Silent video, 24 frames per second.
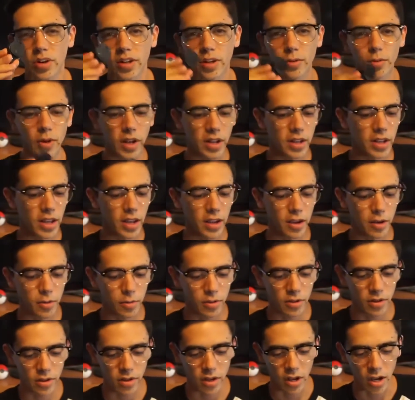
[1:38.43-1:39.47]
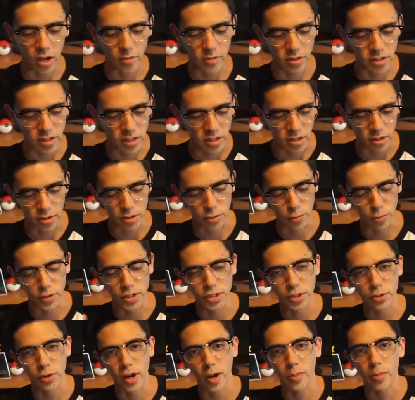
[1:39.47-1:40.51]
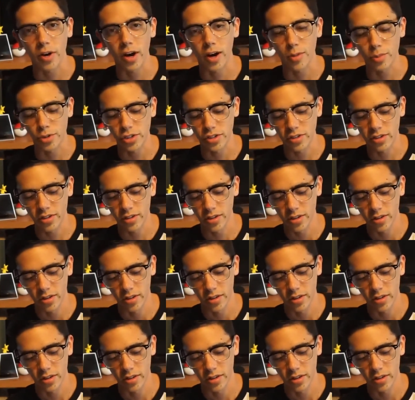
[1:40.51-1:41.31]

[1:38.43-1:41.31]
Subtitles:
on it right now. Obviously there's a wrist strap option.